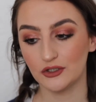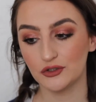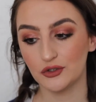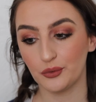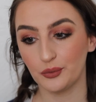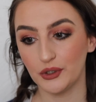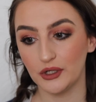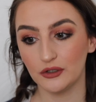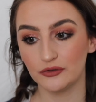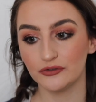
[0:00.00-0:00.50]
So
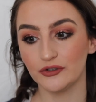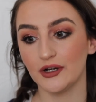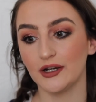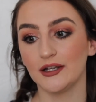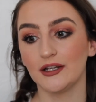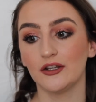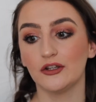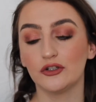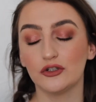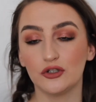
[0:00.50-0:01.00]
we are
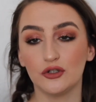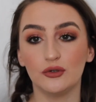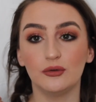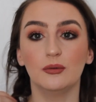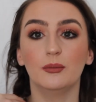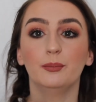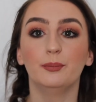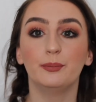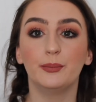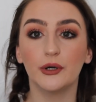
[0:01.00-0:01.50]
trying
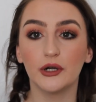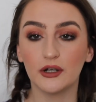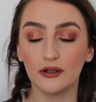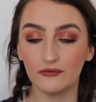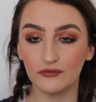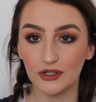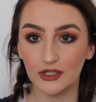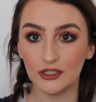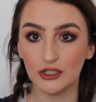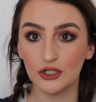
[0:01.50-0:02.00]
to book a
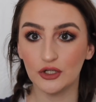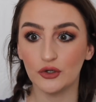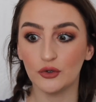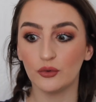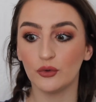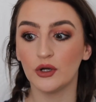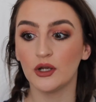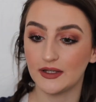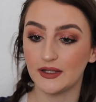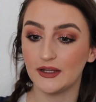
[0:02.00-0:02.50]

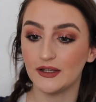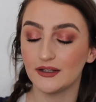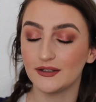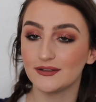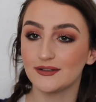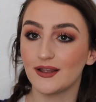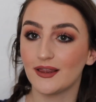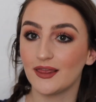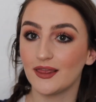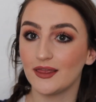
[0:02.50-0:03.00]
venue
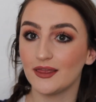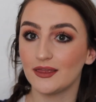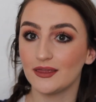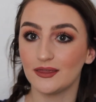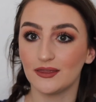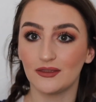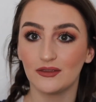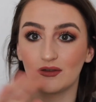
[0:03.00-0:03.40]
and,